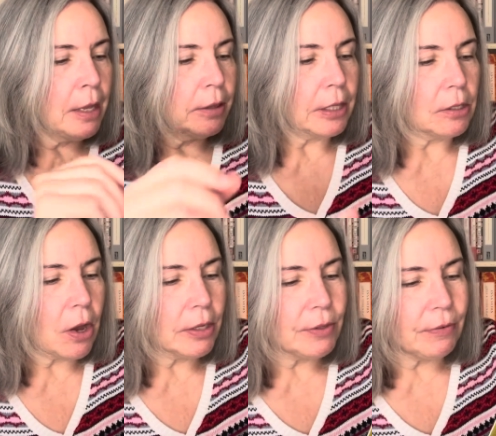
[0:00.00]
The
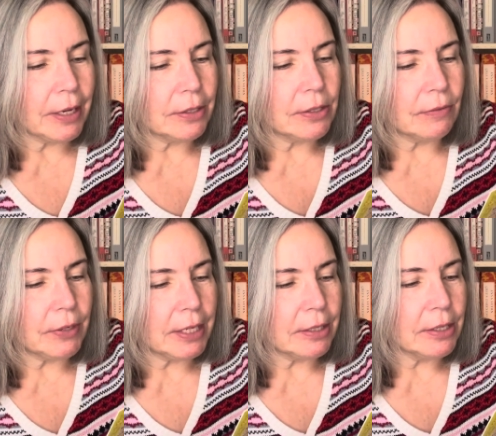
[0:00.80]
Lost Files of
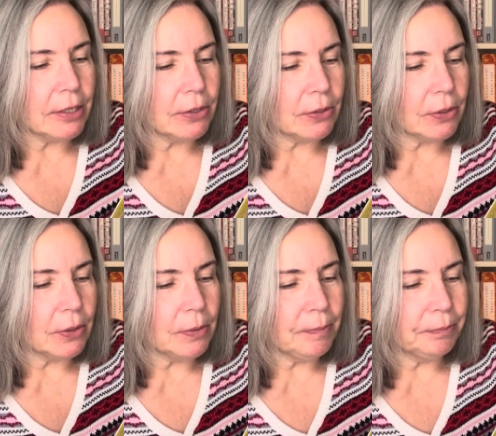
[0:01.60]
Nancy
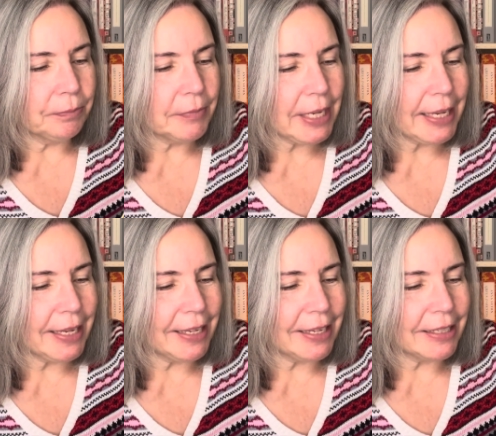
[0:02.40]
Drew
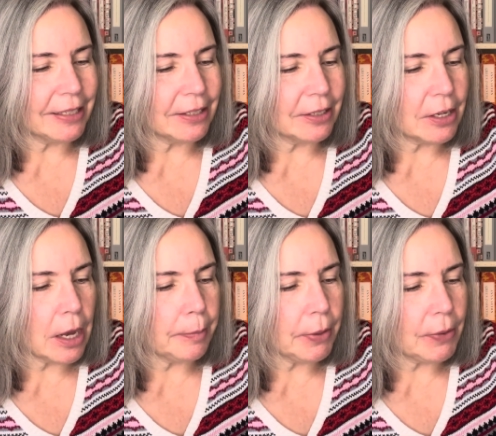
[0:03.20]
and uh,
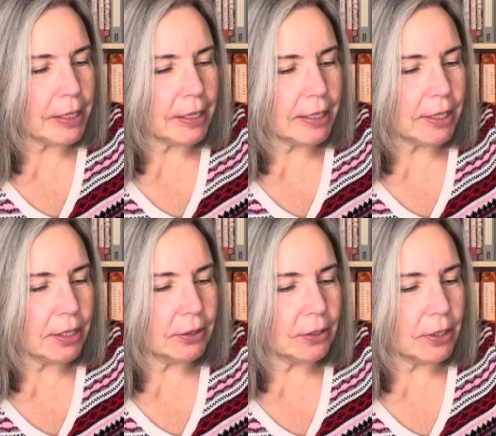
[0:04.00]
copyright
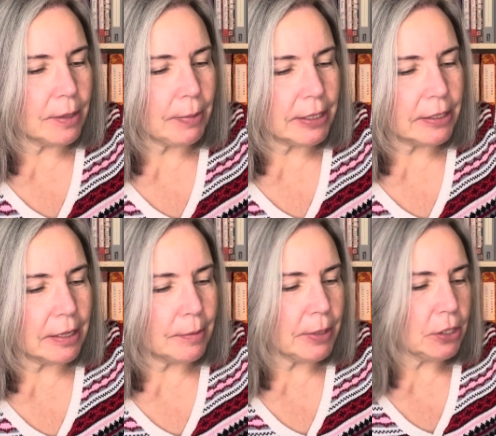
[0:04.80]
1930 by
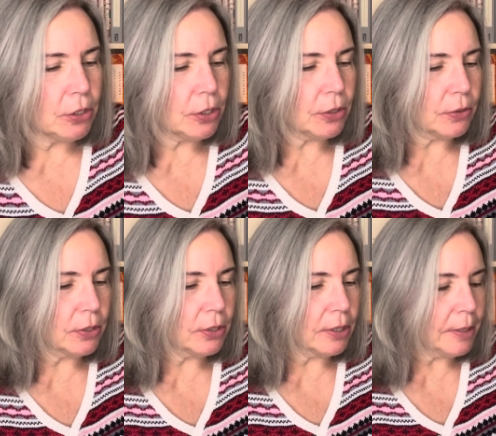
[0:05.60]
Simon and
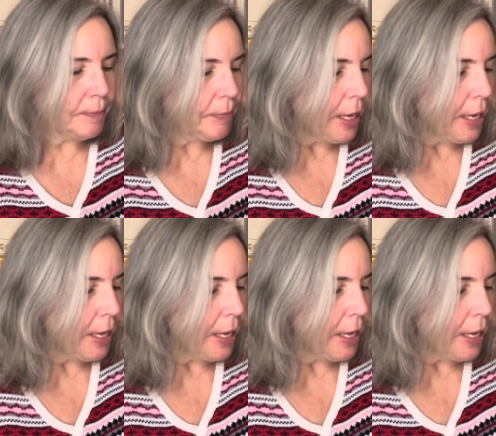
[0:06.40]
Schuster.